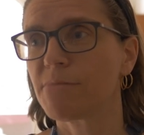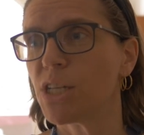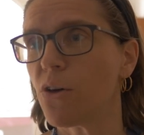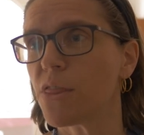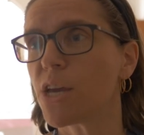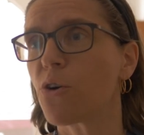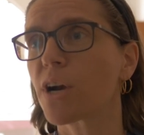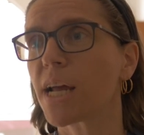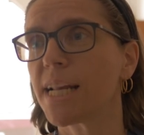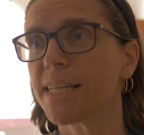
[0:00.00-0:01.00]
you know, the
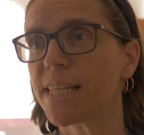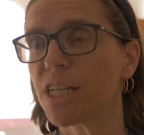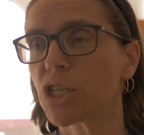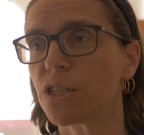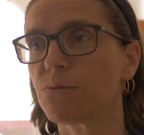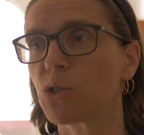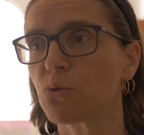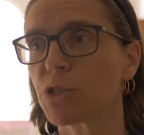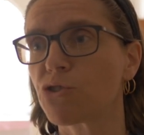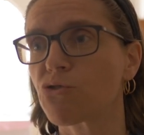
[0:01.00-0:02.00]
organization of
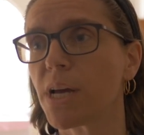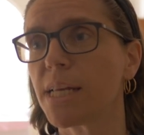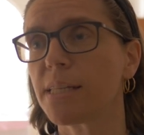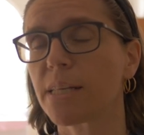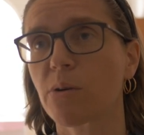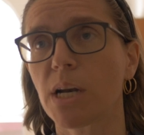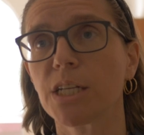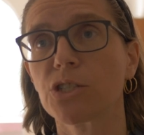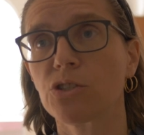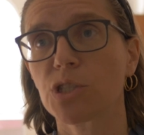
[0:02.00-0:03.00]
Jewish trade and the
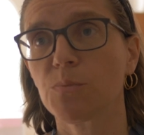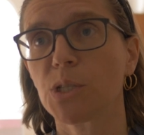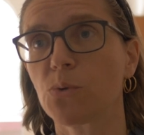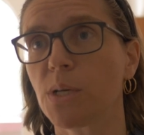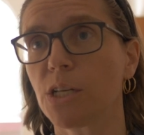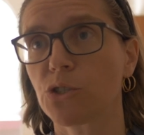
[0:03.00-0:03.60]
relationship between a